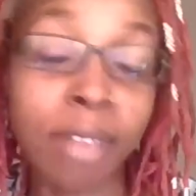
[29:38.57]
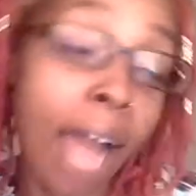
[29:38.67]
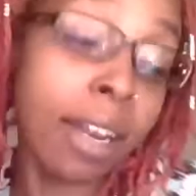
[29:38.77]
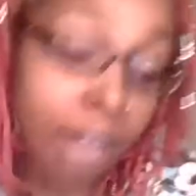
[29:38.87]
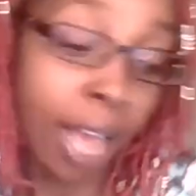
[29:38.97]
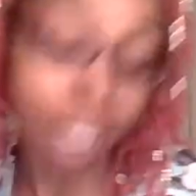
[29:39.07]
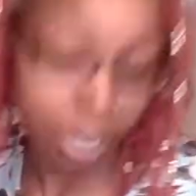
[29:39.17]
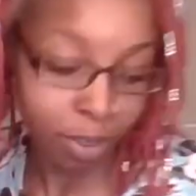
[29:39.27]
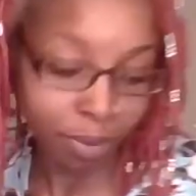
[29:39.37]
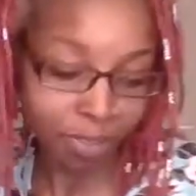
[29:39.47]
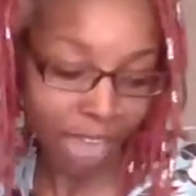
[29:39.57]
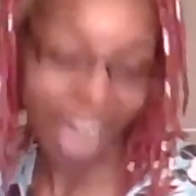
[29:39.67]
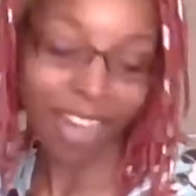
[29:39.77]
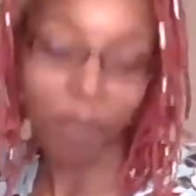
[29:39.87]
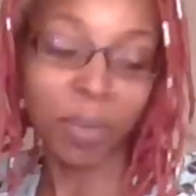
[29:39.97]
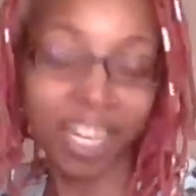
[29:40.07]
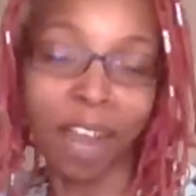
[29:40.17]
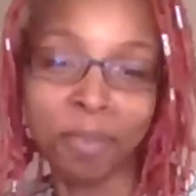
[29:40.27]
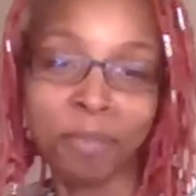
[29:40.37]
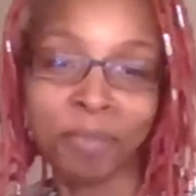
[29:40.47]
Yes, I do. I know. We know.
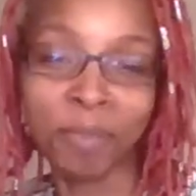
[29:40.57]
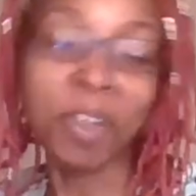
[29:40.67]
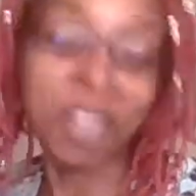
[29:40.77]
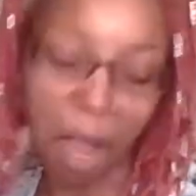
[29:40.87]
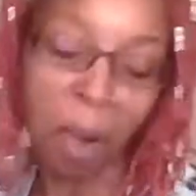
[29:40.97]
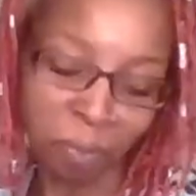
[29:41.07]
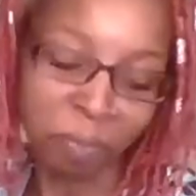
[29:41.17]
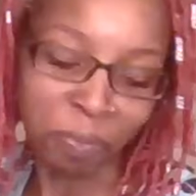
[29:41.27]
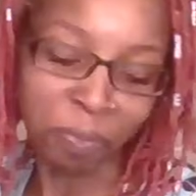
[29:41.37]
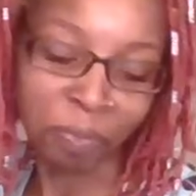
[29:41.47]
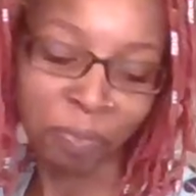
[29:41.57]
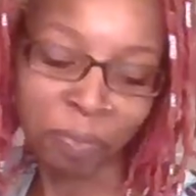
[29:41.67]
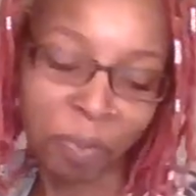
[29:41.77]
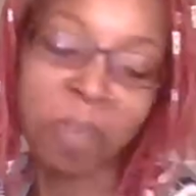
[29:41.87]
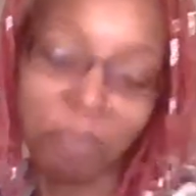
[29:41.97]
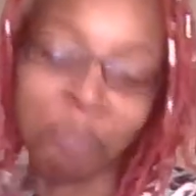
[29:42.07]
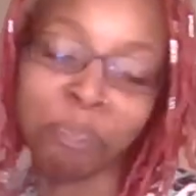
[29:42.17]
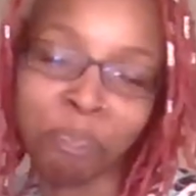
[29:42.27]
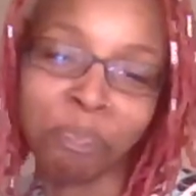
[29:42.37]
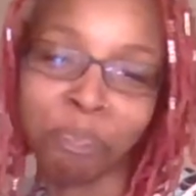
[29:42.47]
We know. We
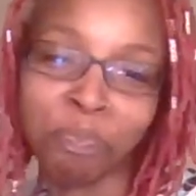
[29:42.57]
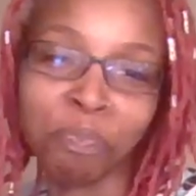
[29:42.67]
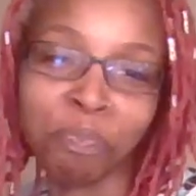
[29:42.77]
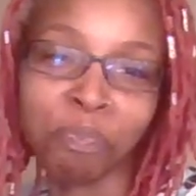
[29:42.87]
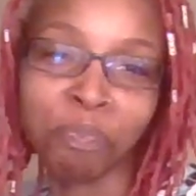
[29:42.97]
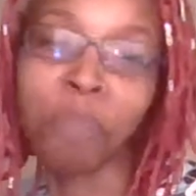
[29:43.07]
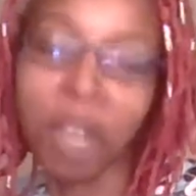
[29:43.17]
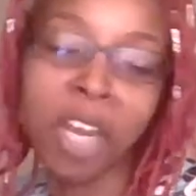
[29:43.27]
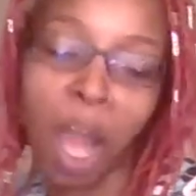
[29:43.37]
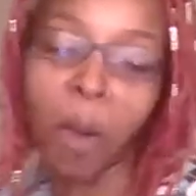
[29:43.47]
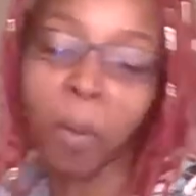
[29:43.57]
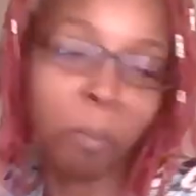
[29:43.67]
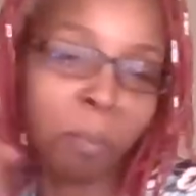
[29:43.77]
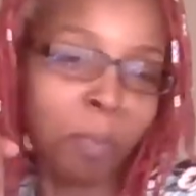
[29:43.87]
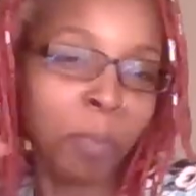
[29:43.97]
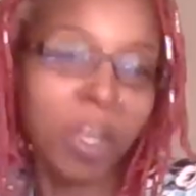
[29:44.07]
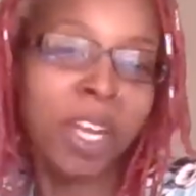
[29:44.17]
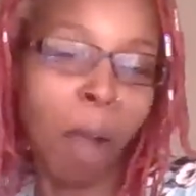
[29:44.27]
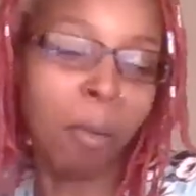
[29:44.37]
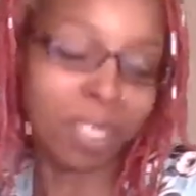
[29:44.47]
know. We
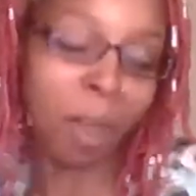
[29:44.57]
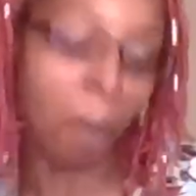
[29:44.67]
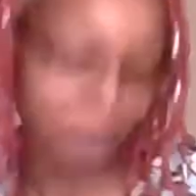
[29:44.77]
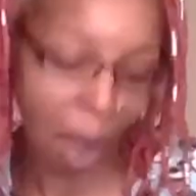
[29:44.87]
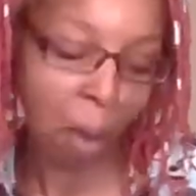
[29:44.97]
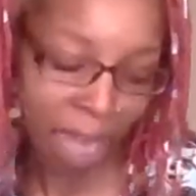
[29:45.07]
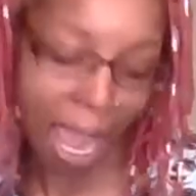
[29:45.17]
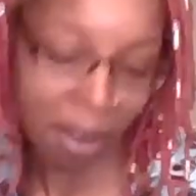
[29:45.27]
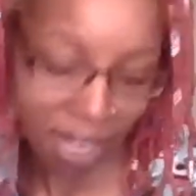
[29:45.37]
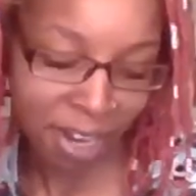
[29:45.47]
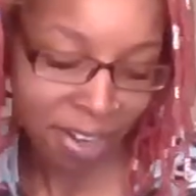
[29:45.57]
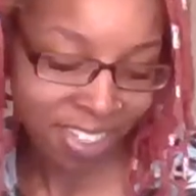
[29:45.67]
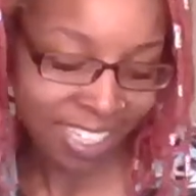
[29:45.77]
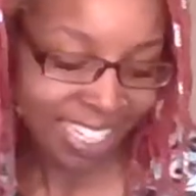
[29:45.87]
know what's going on down there.